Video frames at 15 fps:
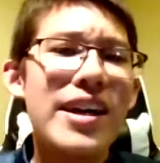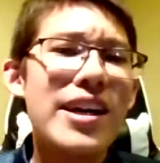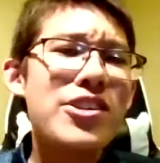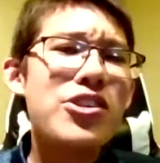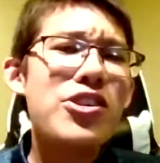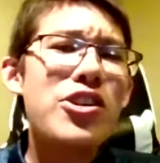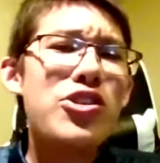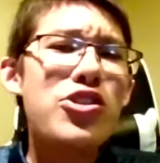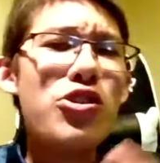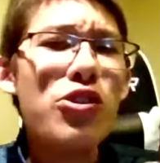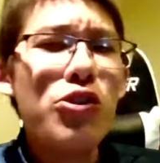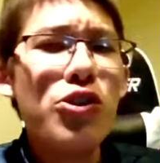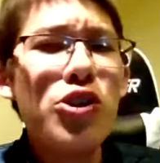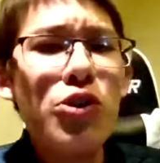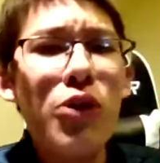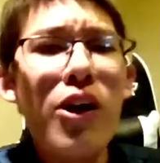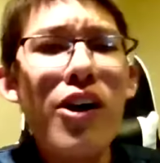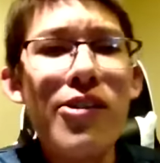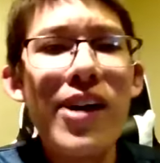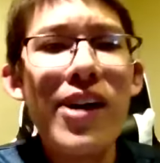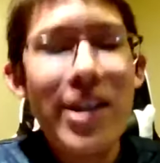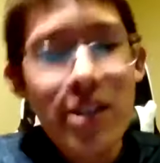And you are
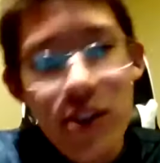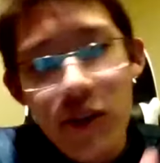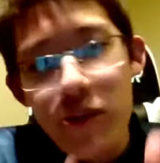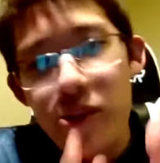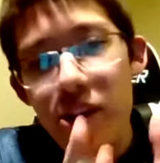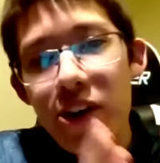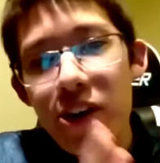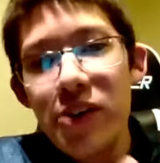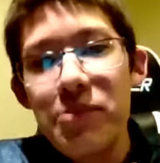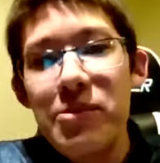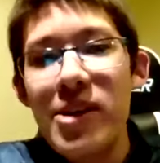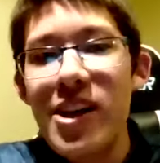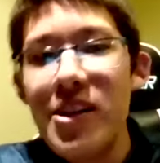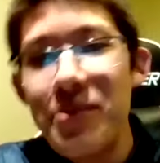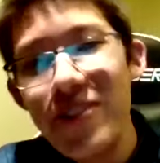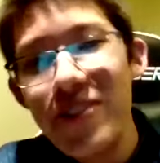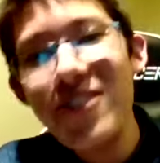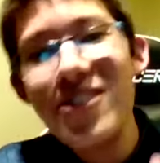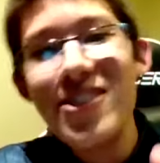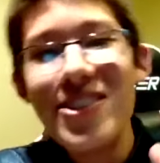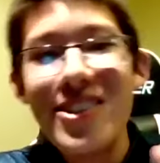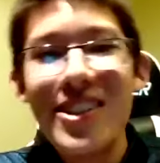right. Younger
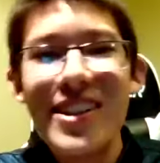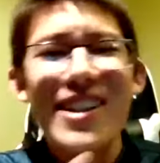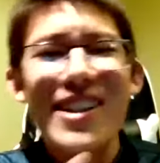people,